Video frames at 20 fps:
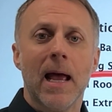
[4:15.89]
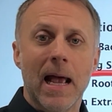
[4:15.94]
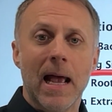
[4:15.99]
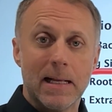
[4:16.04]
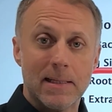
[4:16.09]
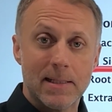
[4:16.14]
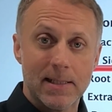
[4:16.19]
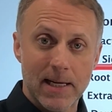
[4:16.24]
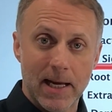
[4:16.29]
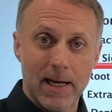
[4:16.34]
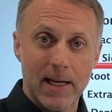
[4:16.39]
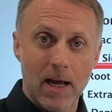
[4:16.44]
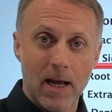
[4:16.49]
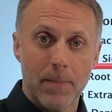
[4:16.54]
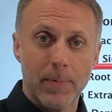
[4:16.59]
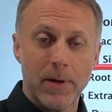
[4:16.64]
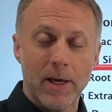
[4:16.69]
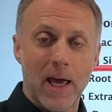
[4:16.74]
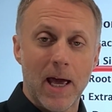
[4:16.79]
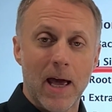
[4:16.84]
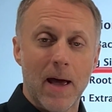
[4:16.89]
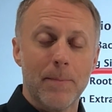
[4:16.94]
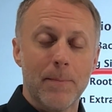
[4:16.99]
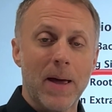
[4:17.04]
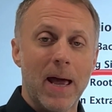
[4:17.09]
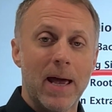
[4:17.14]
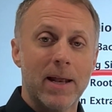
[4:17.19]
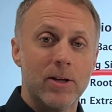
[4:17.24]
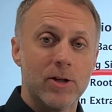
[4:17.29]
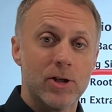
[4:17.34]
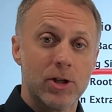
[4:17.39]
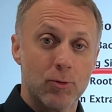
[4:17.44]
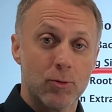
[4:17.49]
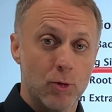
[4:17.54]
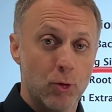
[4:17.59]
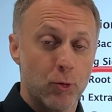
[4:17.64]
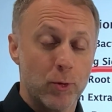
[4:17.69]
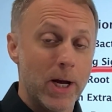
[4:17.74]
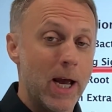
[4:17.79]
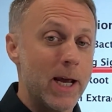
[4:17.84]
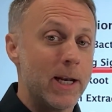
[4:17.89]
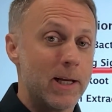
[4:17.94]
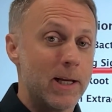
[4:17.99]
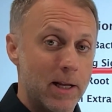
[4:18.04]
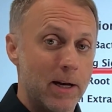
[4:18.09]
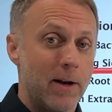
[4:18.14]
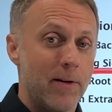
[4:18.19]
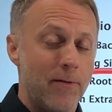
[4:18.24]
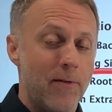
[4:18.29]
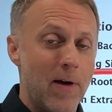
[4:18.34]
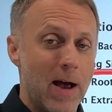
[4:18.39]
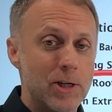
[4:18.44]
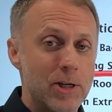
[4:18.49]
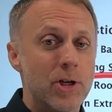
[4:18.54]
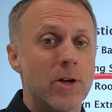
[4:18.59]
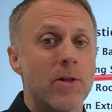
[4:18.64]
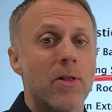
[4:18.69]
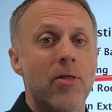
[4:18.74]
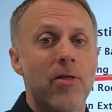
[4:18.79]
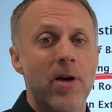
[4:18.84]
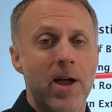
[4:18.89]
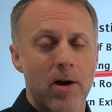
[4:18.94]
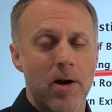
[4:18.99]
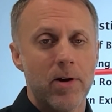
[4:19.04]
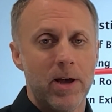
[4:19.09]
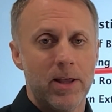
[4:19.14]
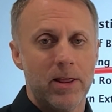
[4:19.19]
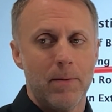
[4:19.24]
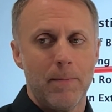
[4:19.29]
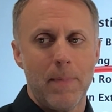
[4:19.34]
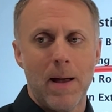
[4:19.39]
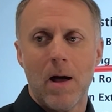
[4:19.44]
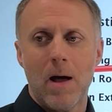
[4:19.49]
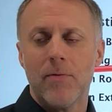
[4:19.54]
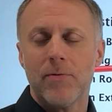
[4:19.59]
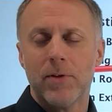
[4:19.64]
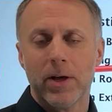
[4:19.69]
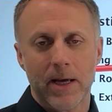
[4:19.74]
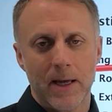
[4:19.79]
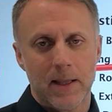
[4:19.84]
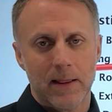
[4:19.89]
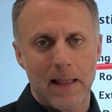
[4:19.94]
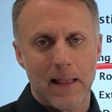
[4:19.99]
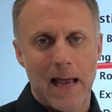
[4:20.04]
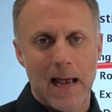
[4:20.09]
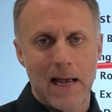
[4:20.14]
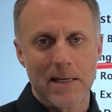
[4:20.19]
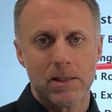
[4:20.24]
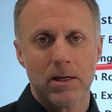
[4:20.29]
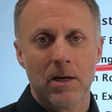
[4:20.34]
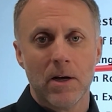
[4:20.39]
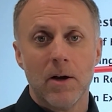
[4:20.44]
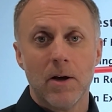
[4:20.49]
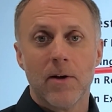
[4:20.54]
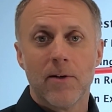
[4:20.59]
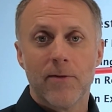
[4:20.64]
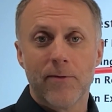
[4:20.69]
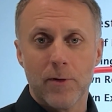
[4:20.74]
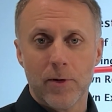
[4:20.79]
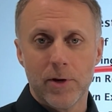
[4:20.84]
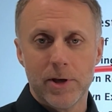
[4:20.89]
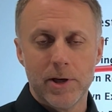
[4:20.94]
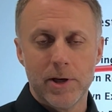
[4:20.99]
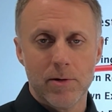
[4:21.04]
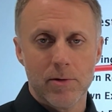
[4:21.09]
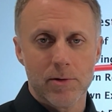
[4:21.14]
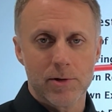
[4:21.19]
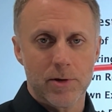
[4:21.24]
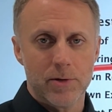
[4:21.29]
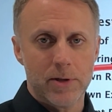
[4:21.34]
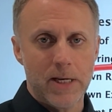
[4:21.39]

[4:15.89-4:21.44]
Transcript: and setting up camp and creating an infection there in the mouth that can last for years or